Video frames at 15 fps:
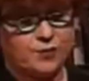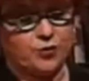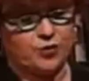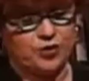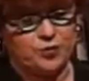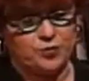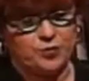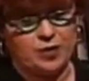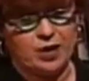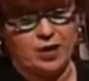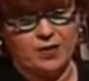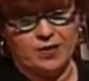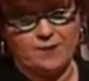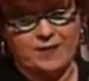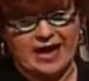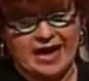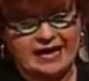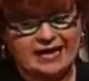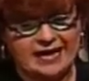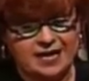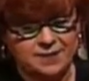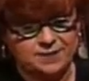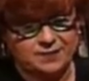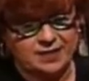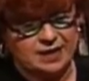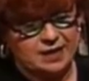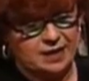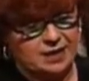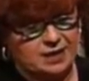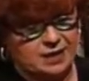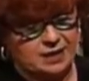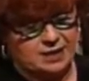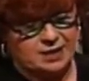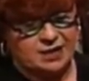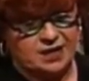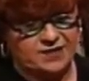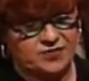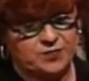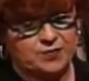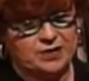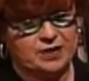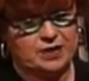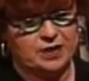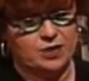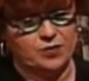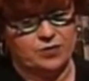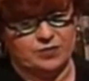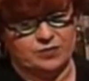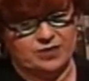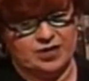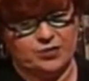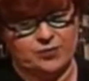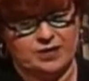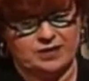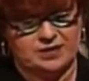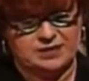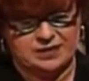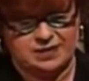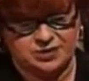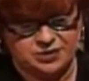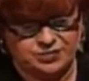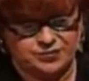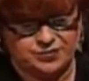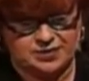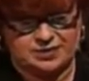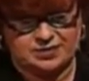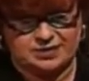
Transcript: going to pull on the backing, of the pillow. Okay, right sides to right